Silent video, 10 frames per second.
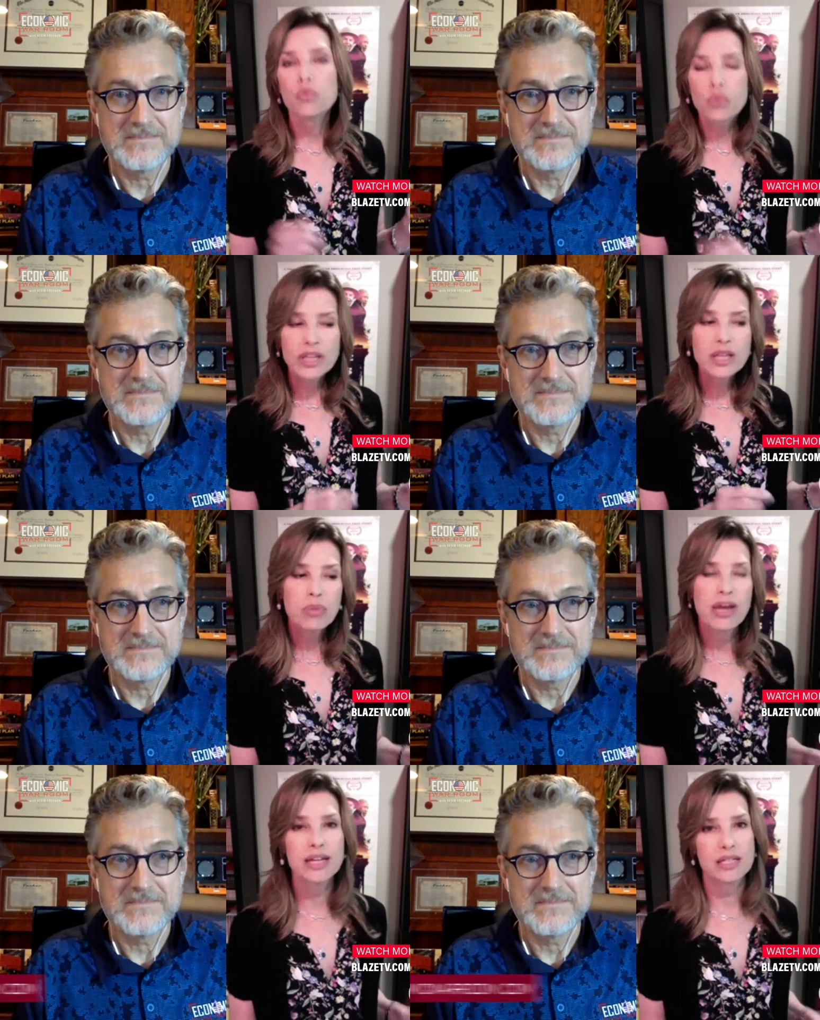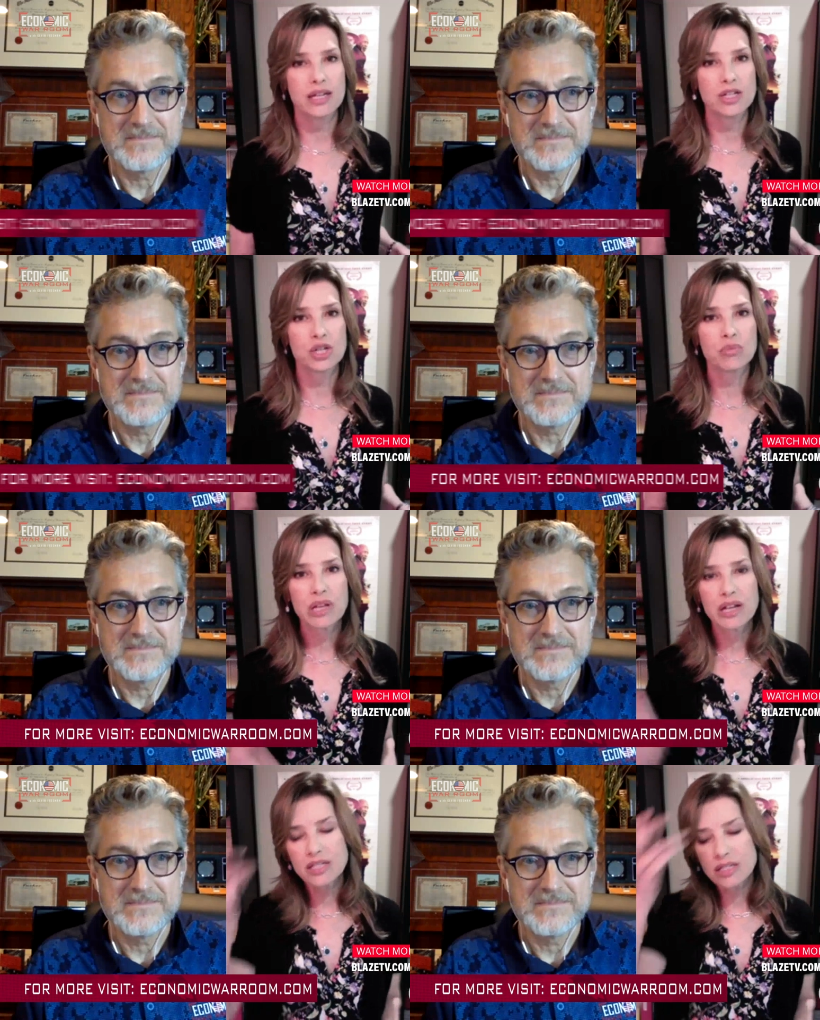Speaker 1: Really pay attention
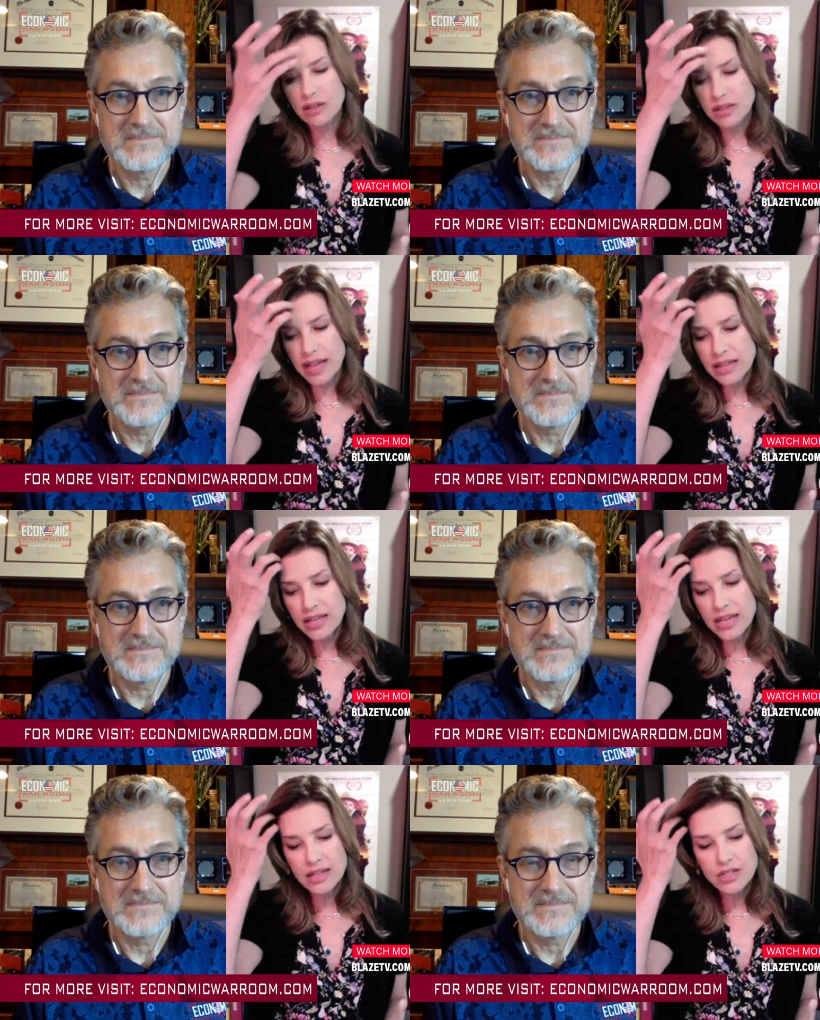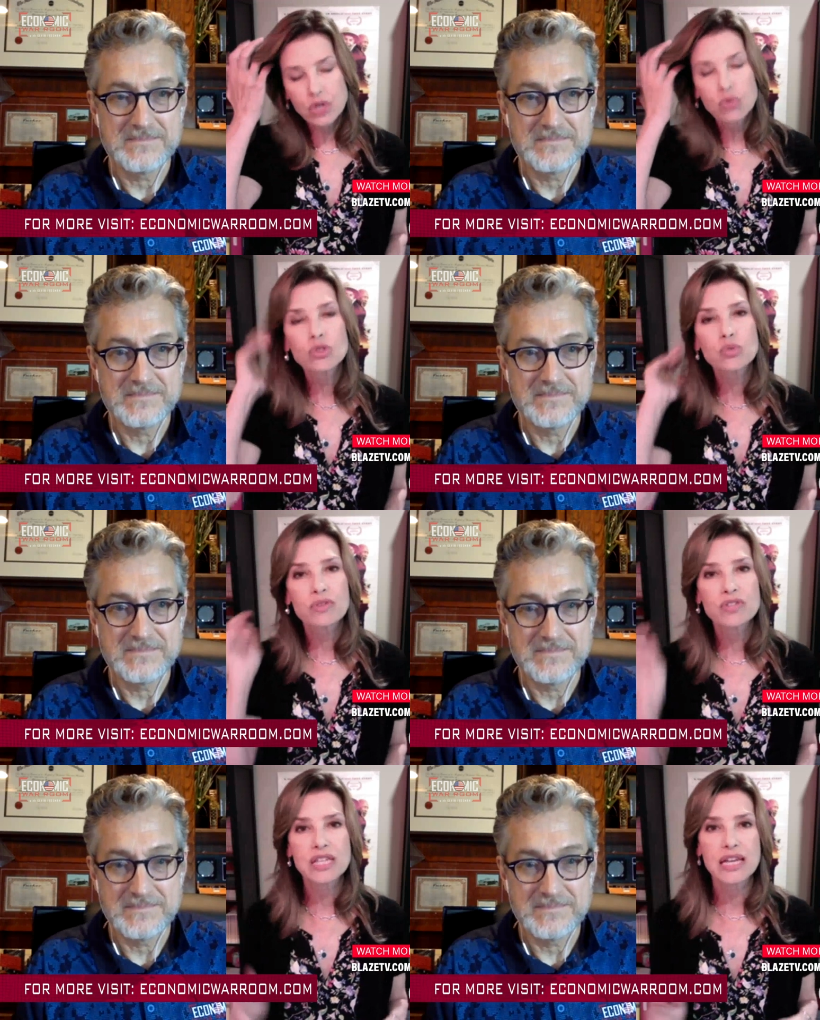because lately in schools
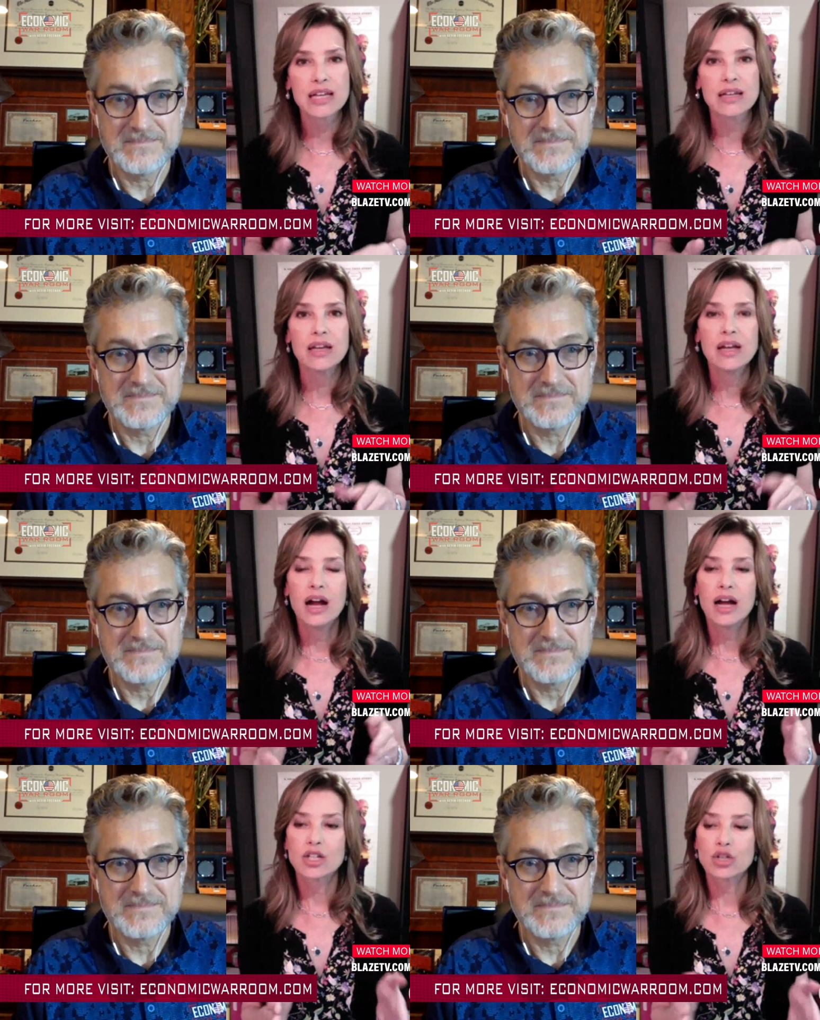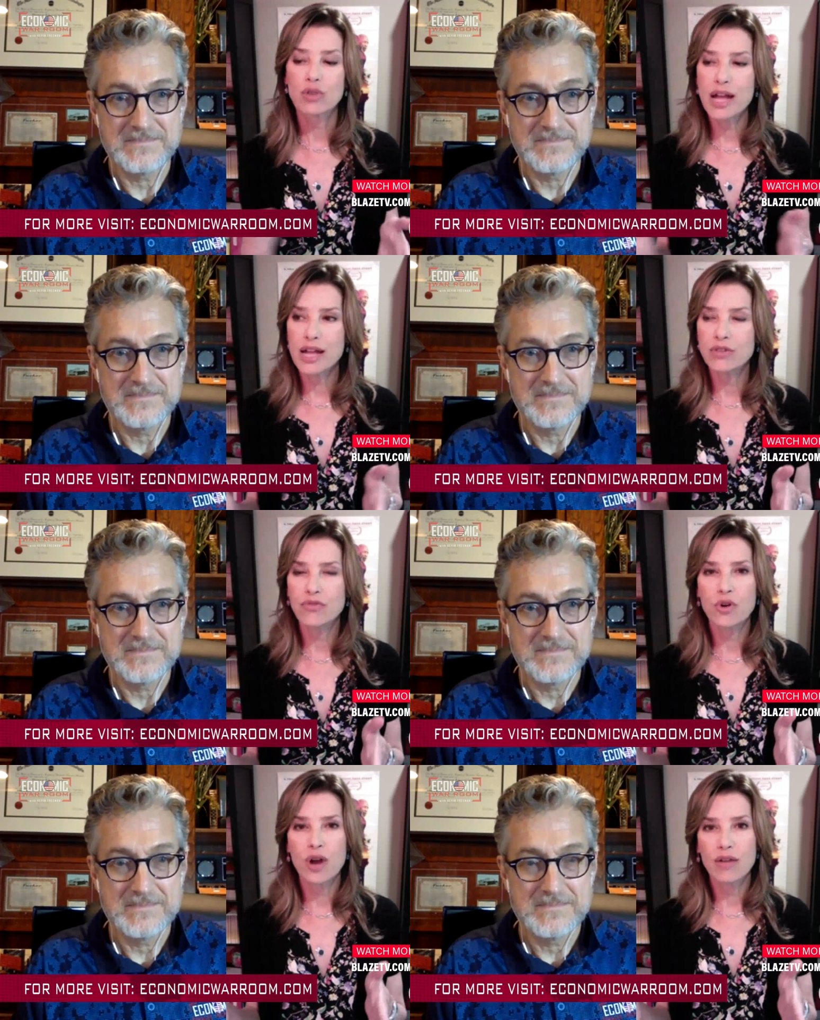we've seen a
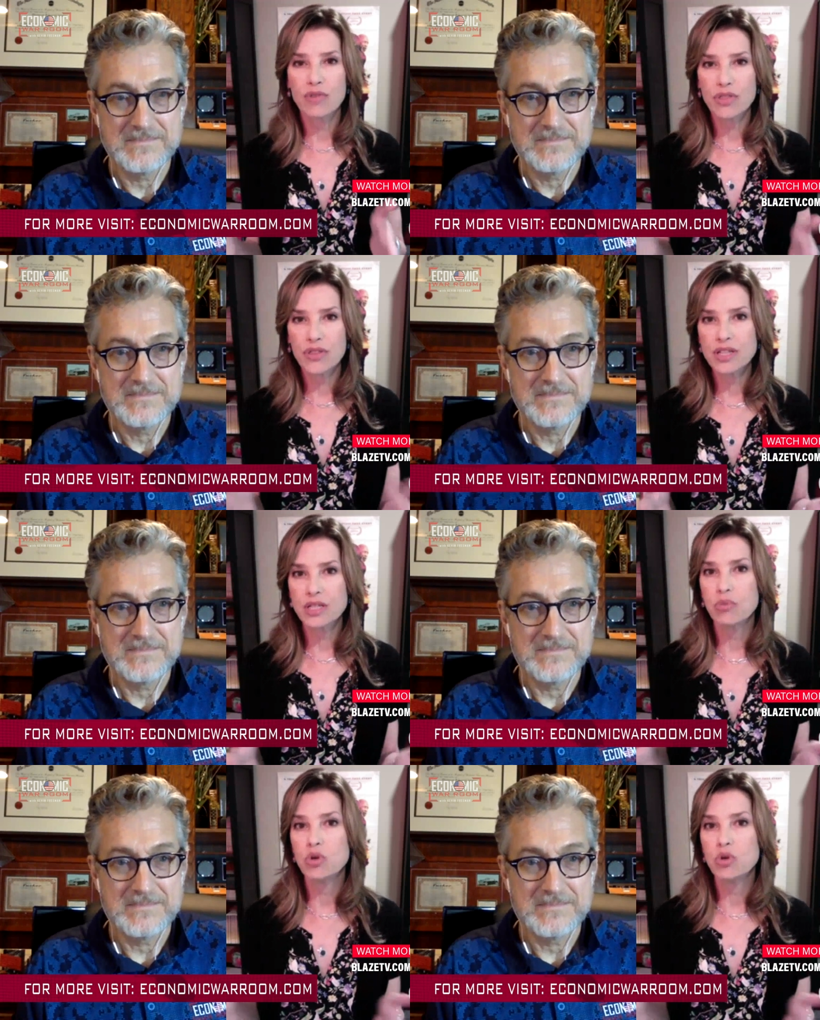trend for everything to